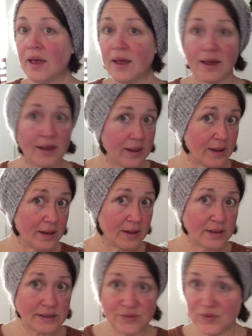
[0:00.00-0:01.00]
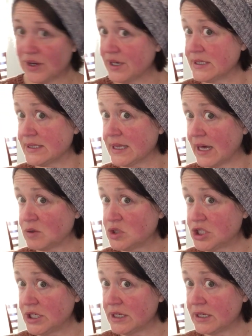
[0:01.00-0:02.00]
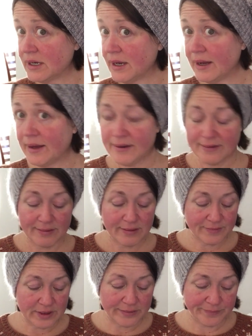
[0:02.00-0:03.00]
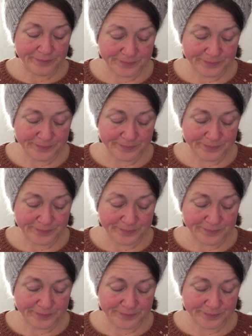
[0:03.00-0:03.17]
And it's very slouchy, and I love it.